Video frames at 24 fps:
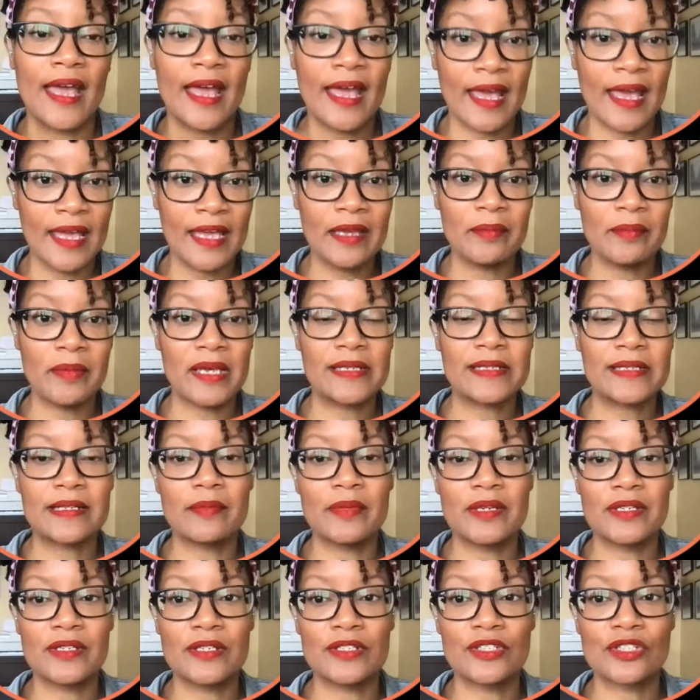make
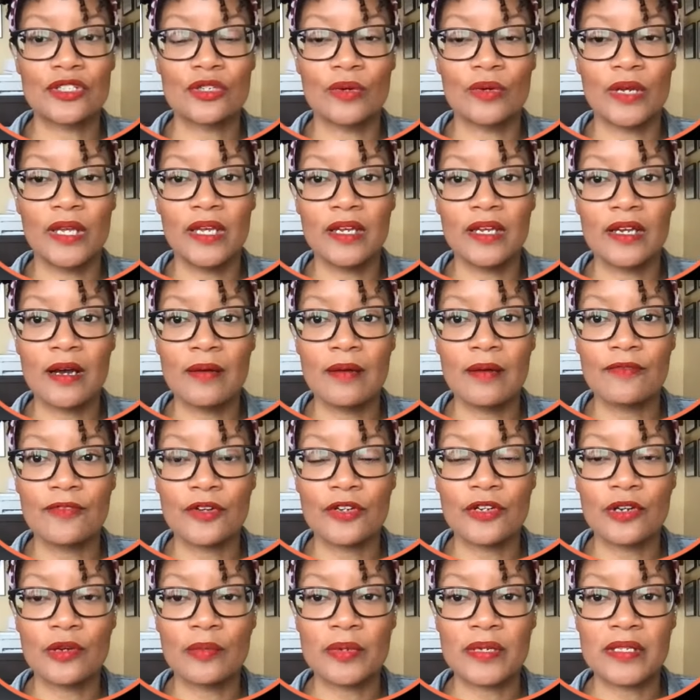some additional income for
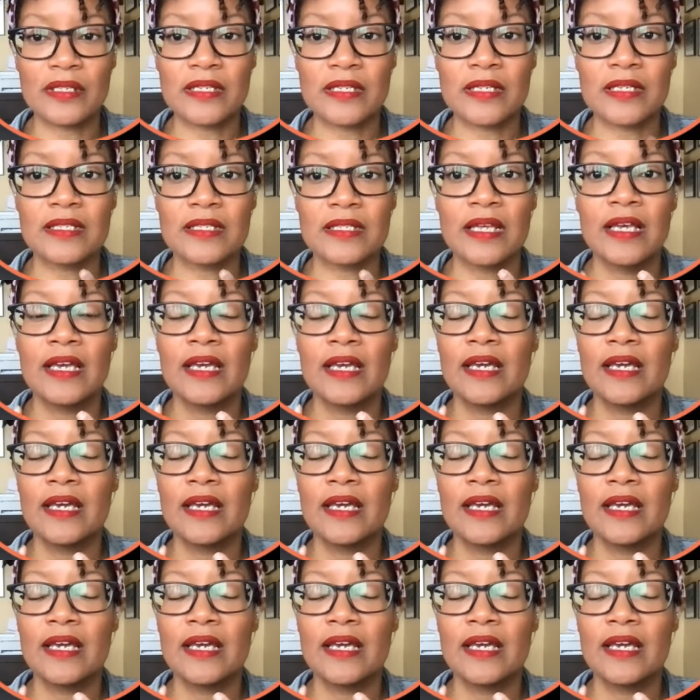your business,